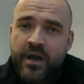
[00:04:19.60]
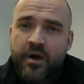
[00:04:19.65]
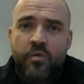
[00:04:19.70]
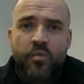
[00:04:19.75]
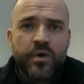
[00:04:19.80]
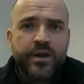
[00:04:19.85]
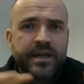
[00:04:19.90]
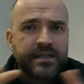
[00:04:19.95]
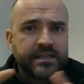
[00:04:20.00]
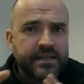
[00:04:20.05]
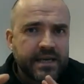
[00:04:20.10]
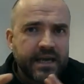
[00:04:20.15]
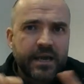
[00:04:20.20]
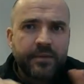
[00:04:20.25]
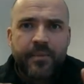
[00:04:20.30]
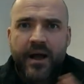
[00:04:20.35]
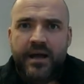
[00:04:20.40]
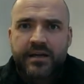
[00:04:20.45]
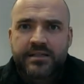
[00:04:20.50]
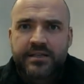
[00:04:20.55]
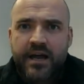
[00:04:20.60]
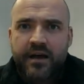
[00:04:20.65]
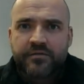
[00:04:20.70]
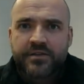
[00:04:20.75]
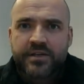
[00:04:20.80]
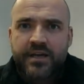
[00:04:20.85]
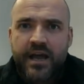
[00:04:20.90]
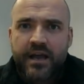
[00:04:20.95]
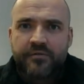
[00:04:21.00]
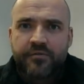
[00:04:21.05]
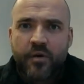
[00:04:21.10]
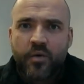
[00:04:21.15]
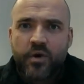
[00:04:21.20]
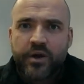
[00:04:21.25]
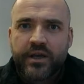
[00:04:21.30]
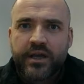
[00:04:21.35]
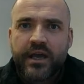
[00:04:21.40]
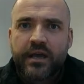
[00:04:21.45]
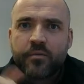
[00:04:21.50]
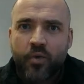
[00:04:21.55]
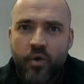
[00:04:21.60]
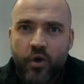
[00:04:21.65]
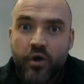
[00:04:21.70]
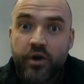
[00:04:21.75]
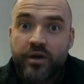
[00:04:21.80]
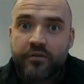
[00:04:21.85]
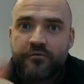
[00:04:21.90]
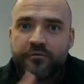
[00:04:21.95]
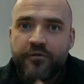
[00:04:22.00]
We need to keep our staff safe. I want to keep working